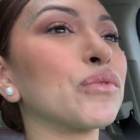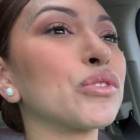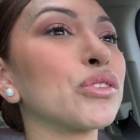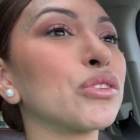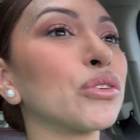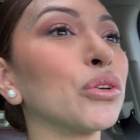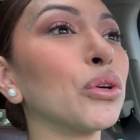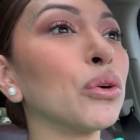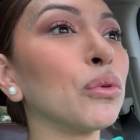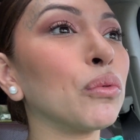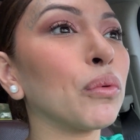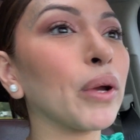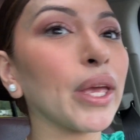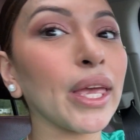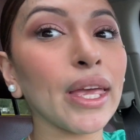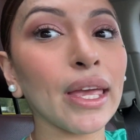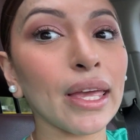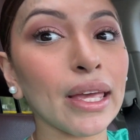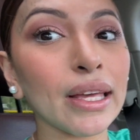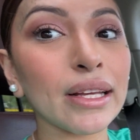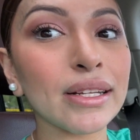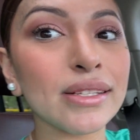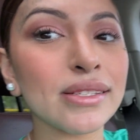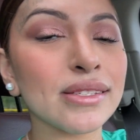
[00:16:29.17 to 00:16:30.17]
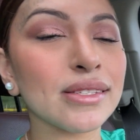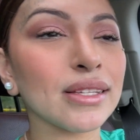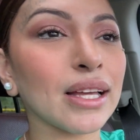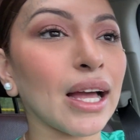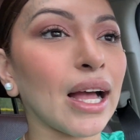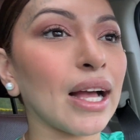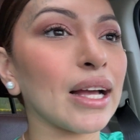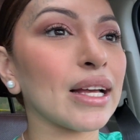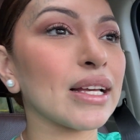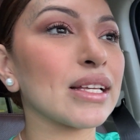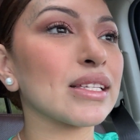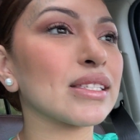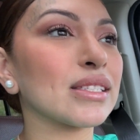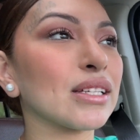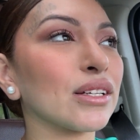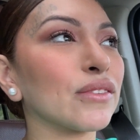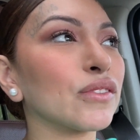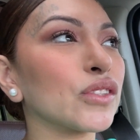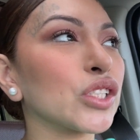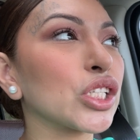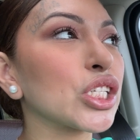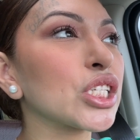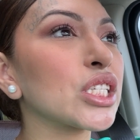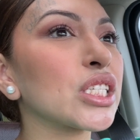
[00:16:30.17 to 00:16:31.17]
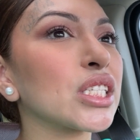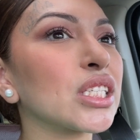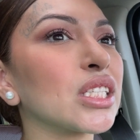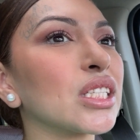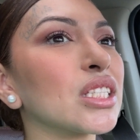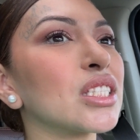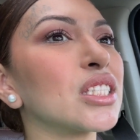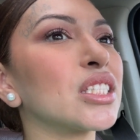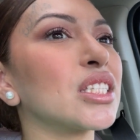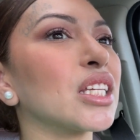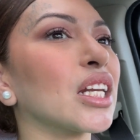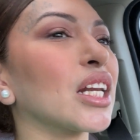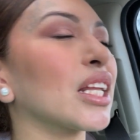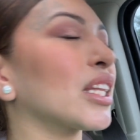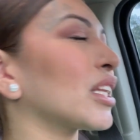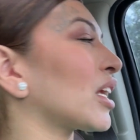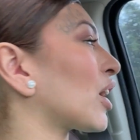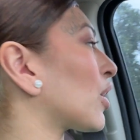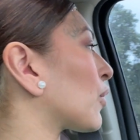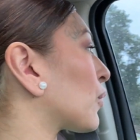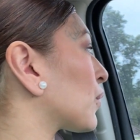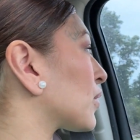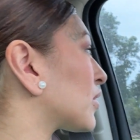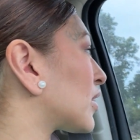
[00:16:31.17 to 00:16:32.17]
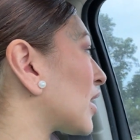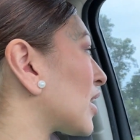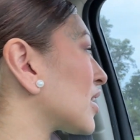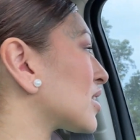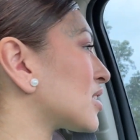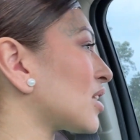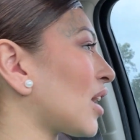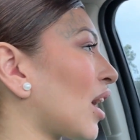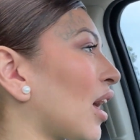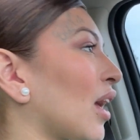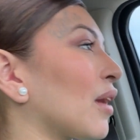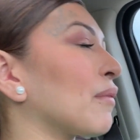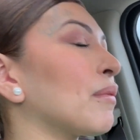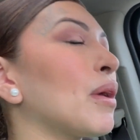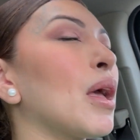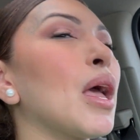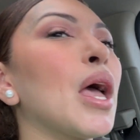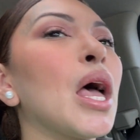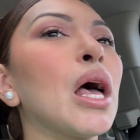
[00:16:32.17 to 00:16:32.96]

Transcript: 2 weeks, guys, of just sitting there with that time.